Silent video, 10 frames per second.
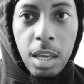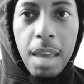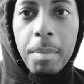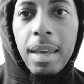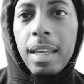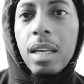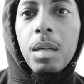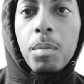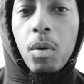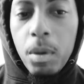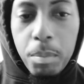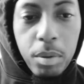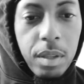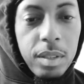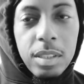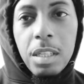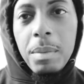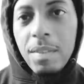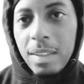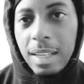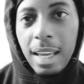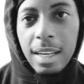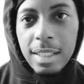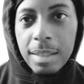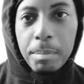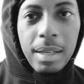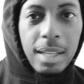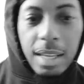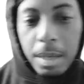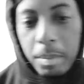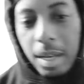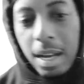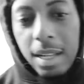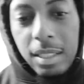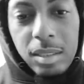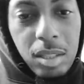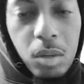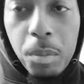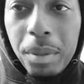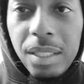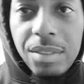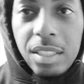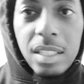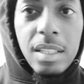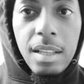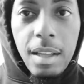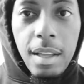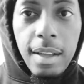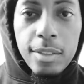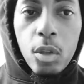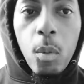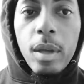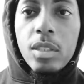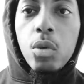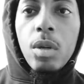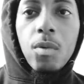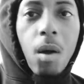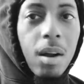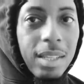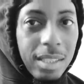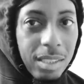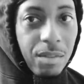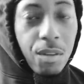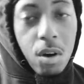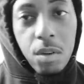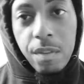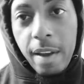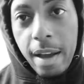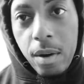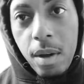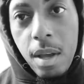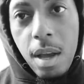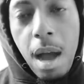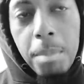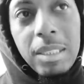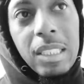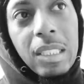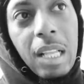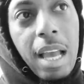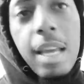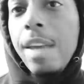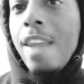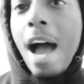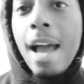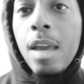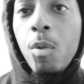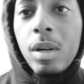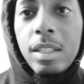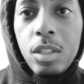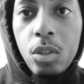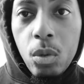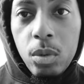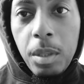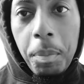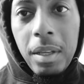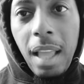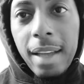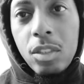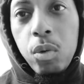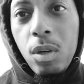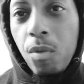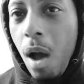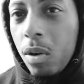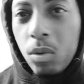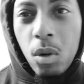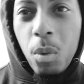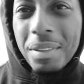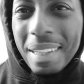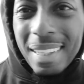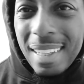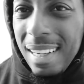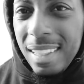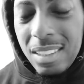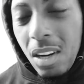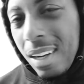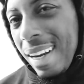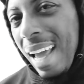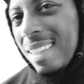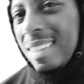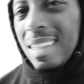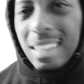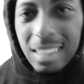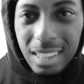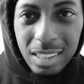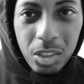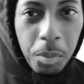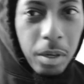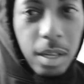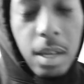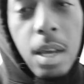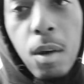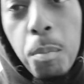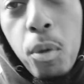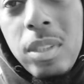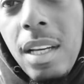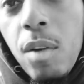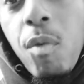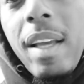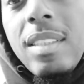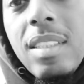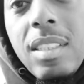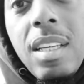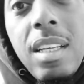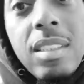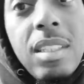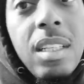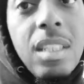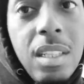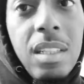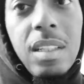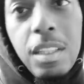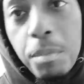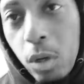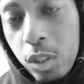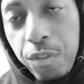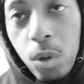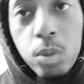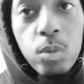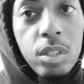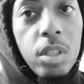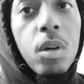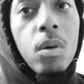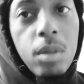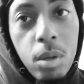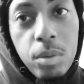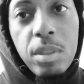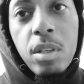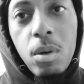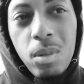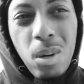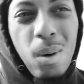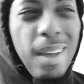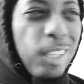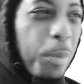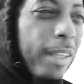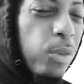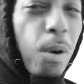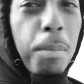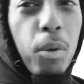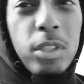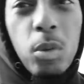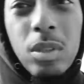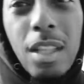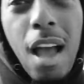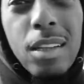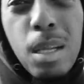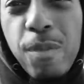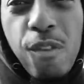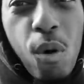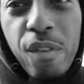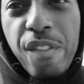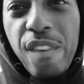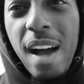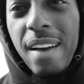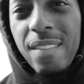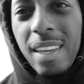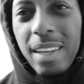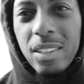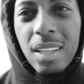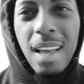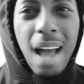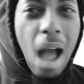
NBA born brothers and them even they done been hit behind these little beef shit. So when Tootie Raww gets involved now, I'm just like, nah, I ain't one of the dudes to be like Tootie Raww don't know what the hood is and all that. That's sucker ish, bro. Boosie done raised his kids in the hood hood. Most folks, when you know know, you know know. Especially when Boosie was locked up for over five years.